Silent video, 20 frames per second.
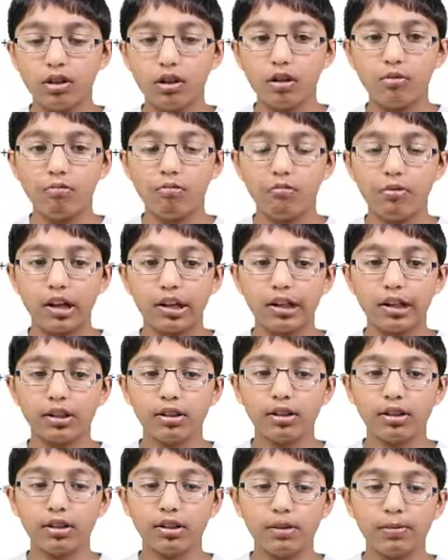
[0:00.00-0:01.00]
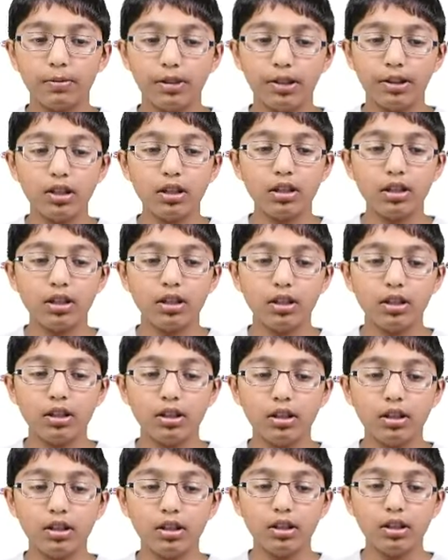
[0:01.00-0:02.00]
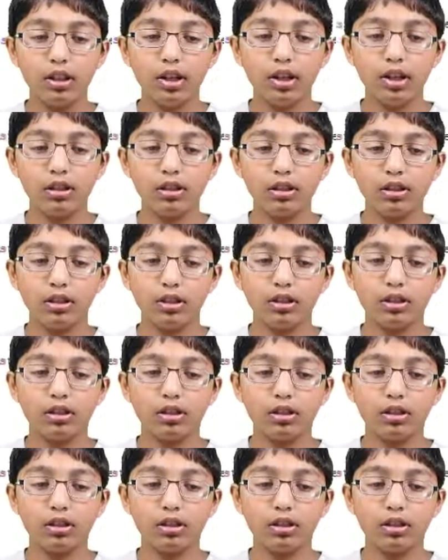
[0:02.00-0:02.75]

open brackets, close brackets, enter,